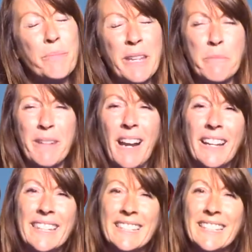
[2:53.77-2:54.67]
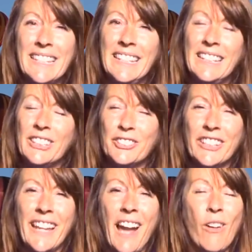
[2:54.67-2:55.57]
being behind the scene,
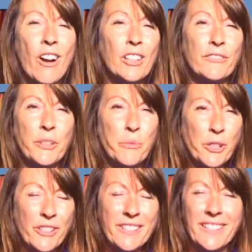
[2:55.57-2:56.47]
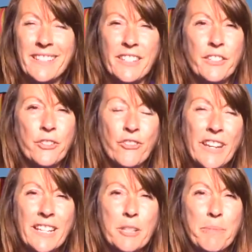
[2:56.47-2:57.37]
learning how all of it works. It's just a
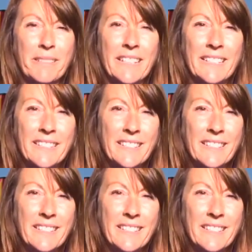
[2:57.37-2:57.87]
great experience.